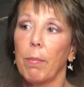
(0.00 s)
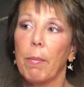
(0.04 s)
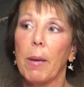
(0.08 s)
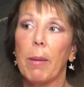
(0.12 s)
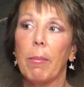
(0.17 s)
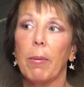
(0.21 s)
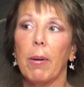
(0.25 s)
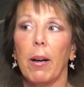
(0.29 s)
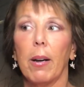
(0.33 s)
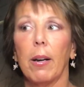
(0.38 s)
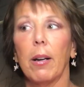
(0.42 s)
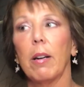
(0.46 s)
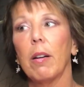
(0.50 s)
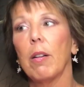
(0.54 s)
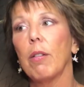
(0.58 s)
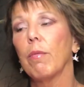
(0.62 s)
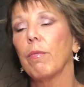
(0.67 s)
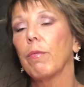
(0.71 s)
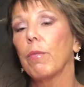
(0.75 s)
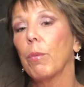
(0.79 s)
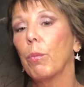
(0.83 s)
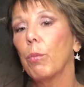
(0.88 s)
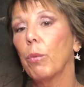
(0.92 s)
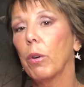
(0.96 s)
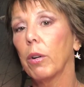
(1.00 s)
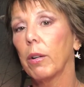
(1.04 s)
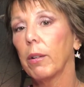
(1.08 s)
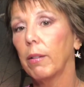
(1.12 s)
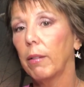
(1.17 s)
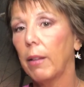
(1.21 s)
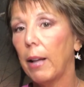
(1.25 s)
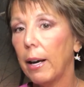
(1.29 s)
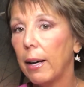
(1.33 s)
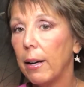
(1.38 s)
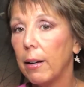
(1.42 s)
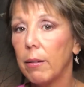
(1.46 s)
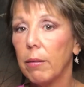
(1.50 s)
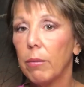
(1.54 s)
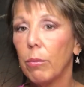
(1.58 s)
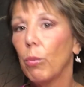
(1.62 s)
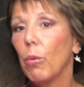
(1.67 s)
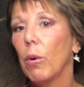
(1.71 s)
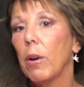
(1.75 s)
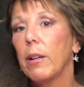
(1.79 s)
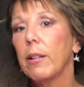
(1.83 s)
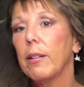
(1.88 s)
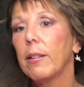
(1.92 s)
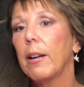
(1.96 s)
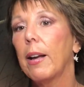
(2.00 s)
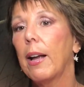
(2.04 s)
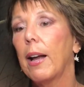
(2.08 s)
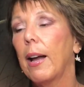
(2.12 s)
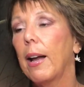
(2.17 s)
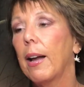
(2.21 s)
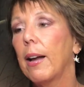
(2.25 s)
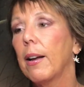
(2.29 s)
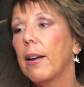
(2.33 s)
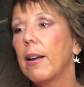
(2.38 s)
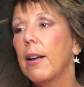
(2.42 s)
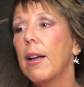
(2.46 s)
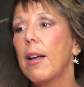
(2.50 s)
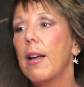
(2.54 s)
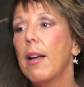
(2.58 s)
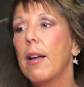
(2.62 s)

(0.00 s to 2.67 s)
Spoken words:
Maybe I get home from work late one day